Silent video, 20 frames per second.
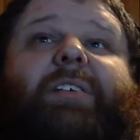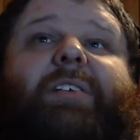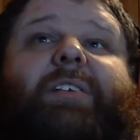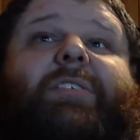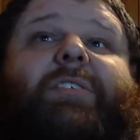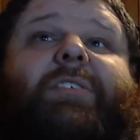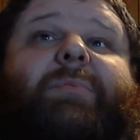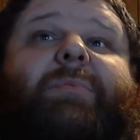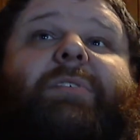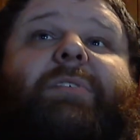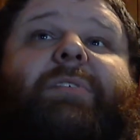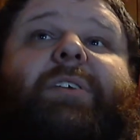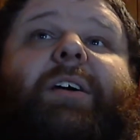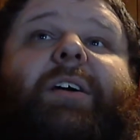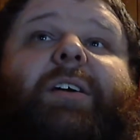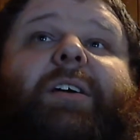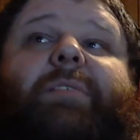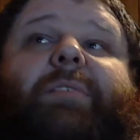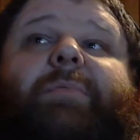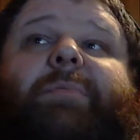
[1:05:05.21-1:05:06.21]
She was
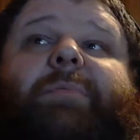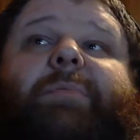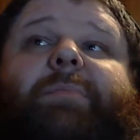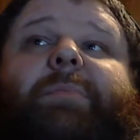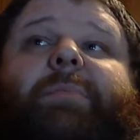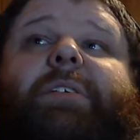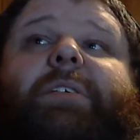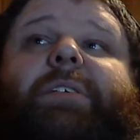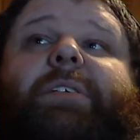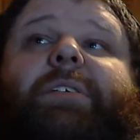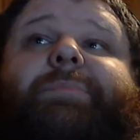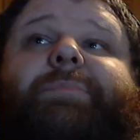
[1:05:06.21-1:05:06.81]
great, but